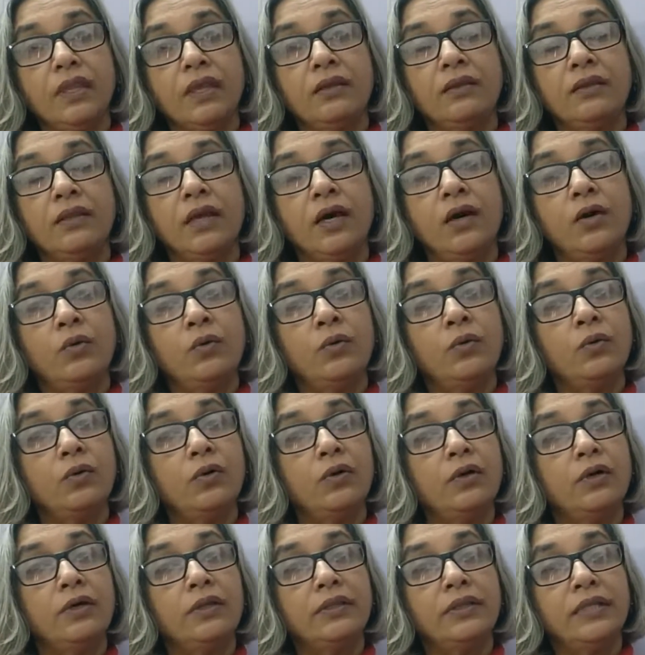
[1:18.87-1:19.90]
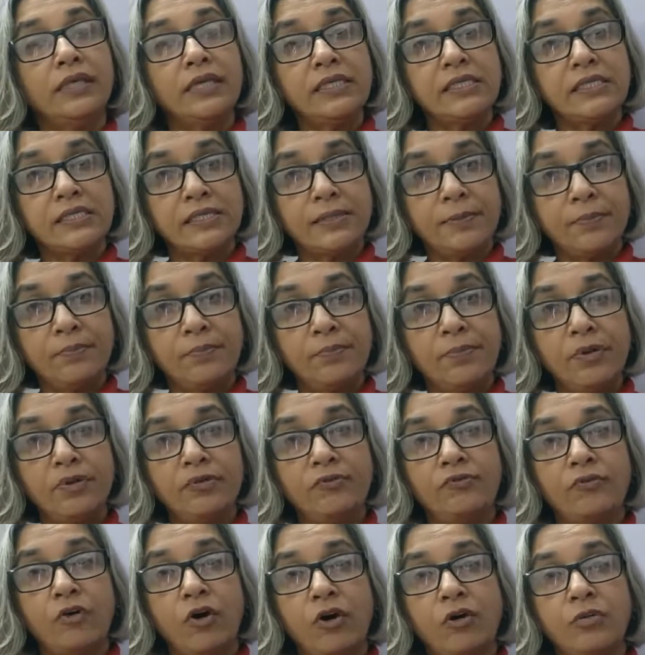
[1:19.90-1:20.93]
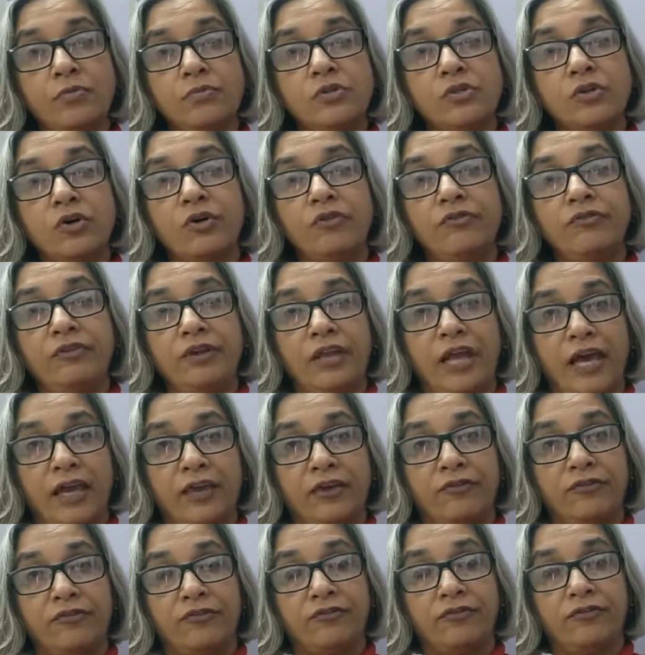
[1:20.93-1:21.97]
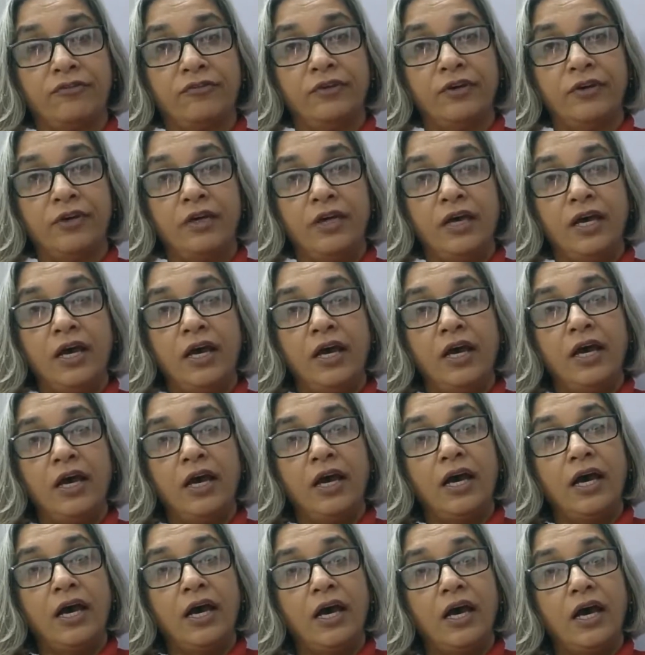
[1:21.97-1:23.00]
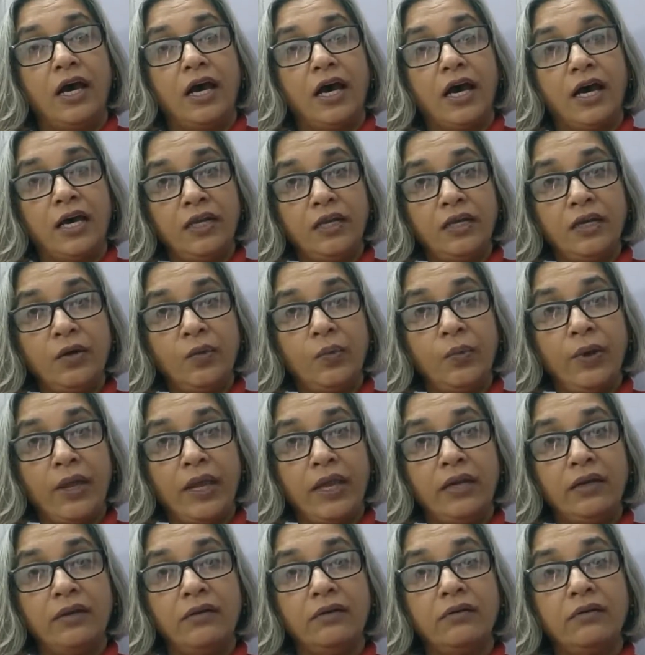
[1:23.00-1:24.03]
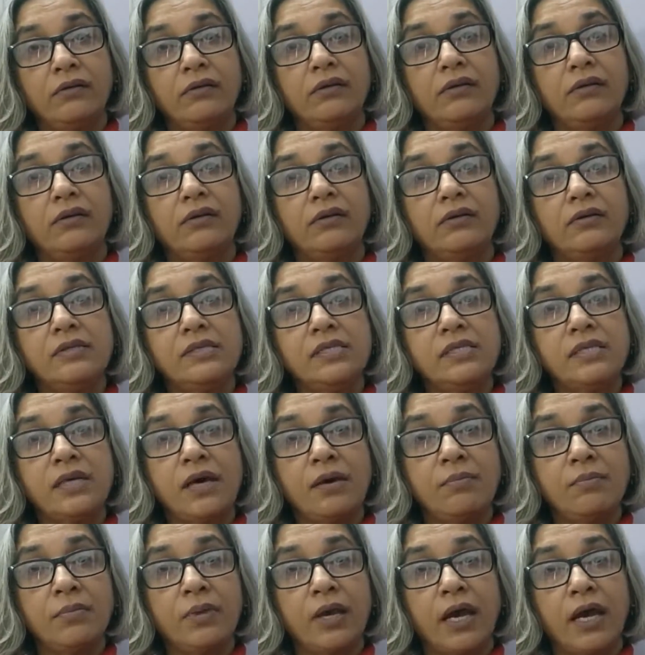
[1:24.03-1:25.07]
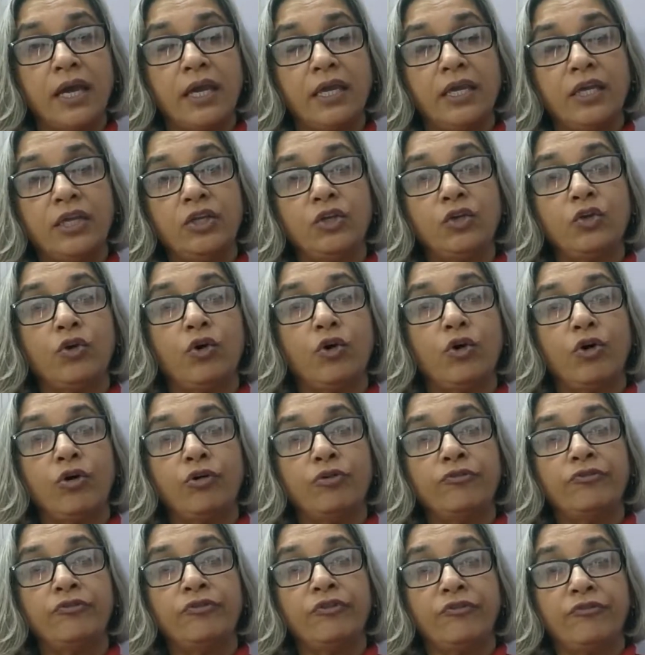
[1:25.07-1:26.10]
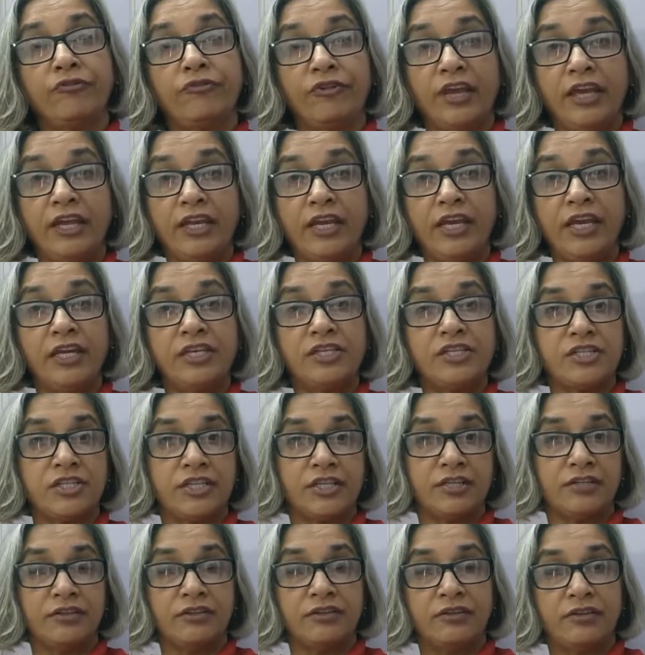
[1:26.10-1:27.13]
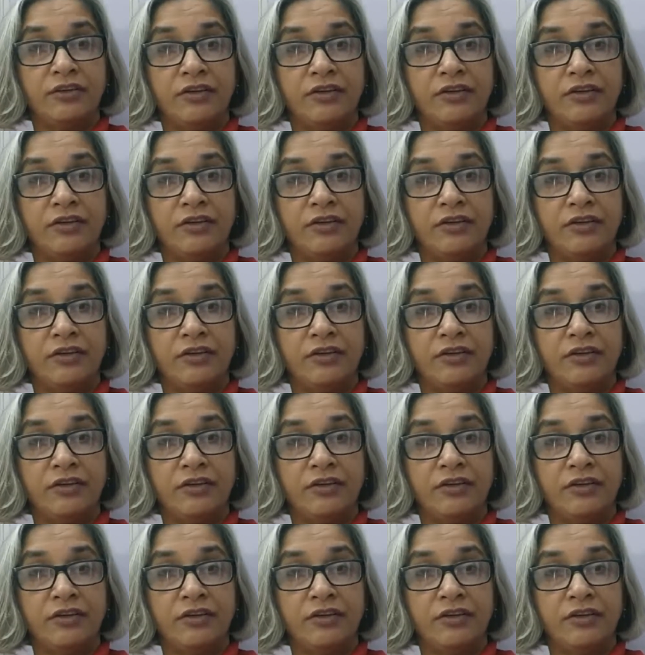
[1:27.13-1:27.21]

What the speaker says: Now, these simple forms of life underwent some kind of variation.